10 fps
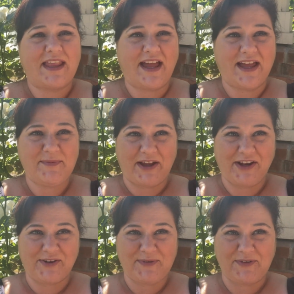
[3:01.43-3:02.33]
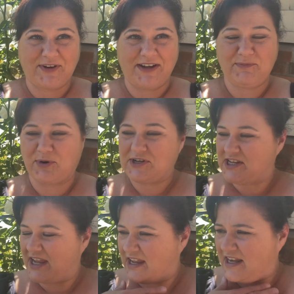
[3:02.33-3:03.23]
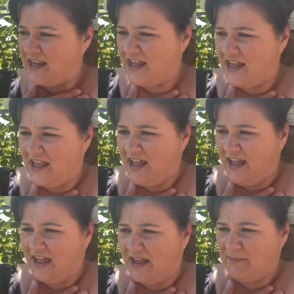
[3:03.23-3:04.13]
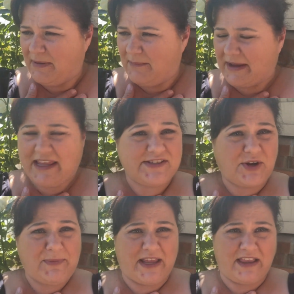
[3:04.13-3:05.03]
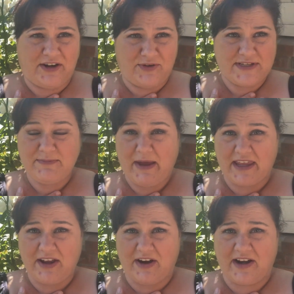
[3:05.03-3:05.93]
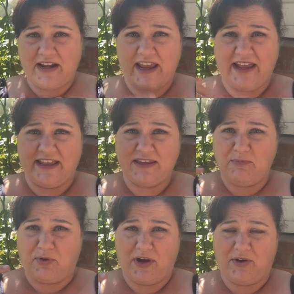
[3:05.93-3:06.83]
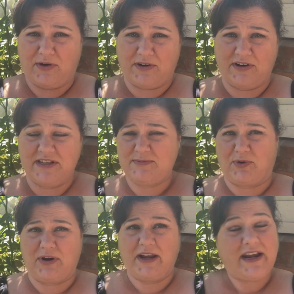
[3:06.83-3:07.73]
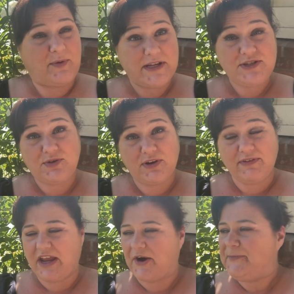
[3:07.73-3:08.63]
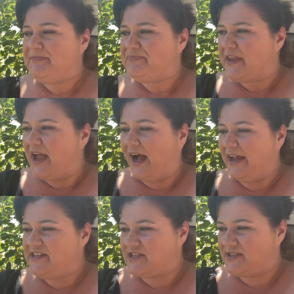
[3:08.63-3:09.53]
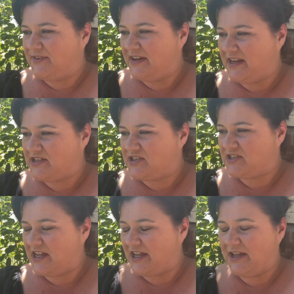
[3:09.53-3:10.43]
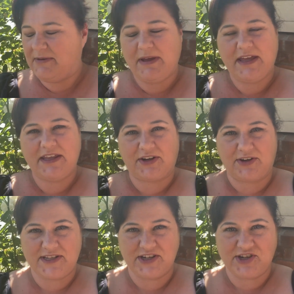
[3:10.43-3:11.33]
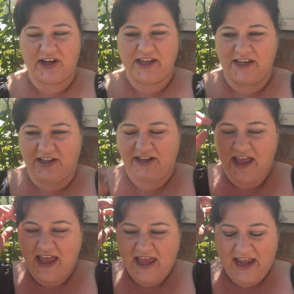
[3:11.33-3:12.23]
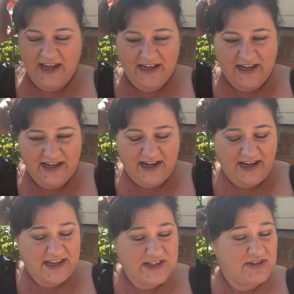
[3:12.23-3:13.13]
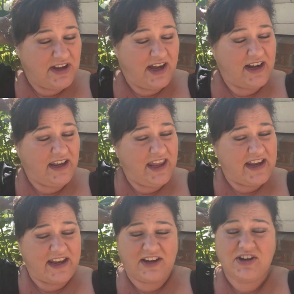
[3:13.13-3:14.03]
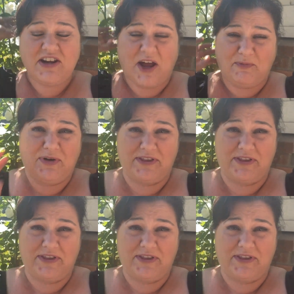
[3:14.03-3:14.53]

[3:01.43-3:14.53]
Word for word: I'm out here in my front porch again. Um, my kids are out making a lot of noise in the backyard and the boring corner is boring. And I wanna do a quick video. I just finished um, The Girls on Chalk Hill and I, I kid you not, I like could not put